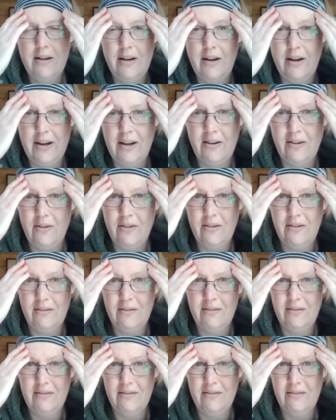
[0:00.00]
like,
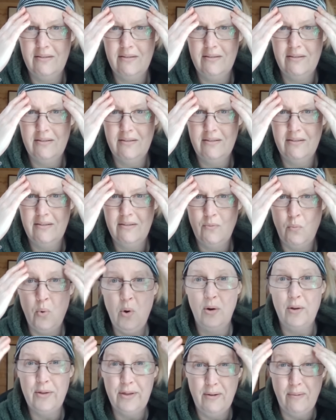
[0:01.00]

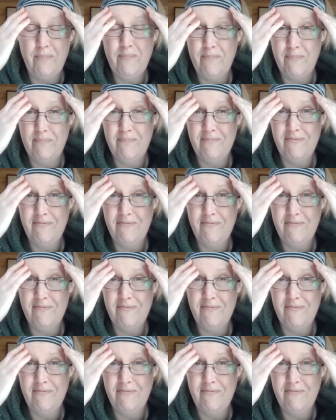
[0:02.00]
what the